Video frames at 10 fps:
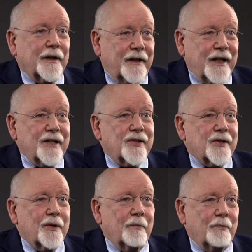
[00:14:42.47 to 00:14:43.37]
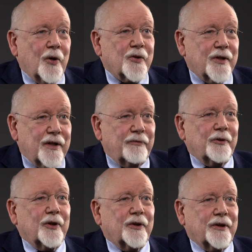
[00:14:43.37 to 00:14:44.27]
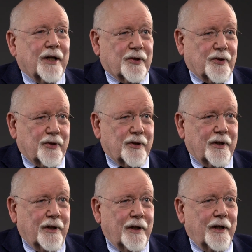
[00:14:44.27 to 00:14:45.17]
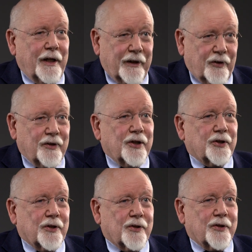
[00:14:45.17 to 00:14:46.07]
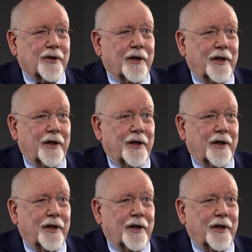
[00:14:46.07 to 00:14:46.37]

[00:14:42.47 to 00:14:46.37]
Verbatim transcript: these most difficult tests and conditions,